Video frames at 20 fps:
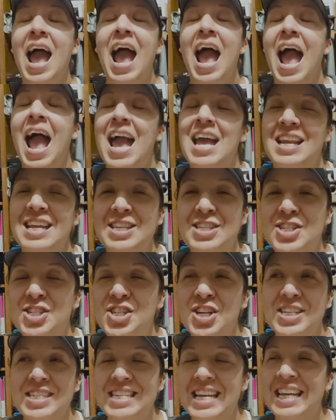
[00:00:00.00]
and it
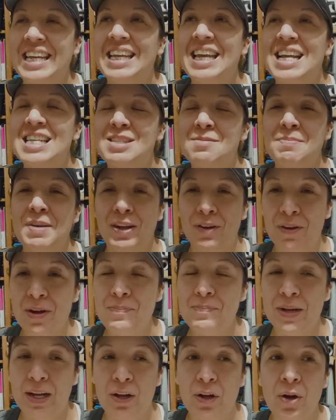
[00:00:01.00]
gets bigger
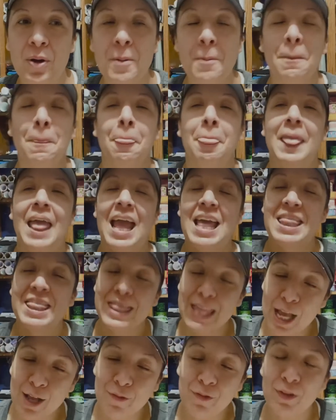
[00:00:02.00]
and bigger. And
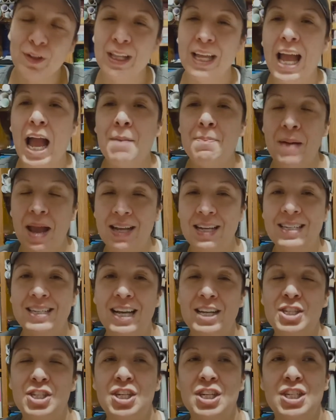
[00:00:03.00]
thankfully, I paid
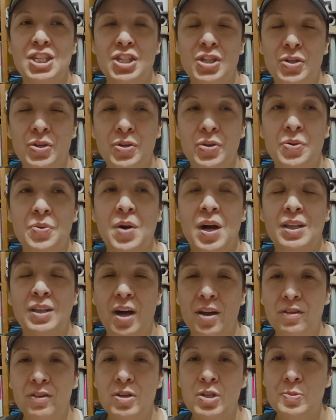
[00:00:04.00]
attention to a
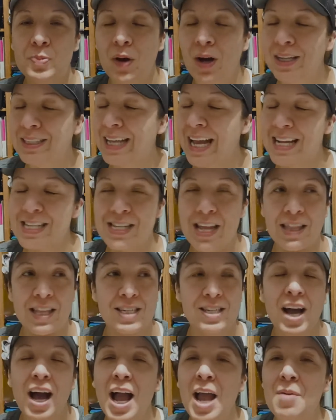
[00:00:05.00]
lot of those podcasts at the
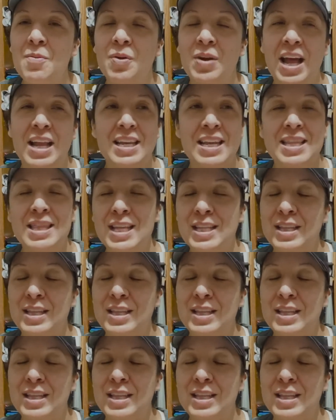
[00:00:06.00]
time when I didn't think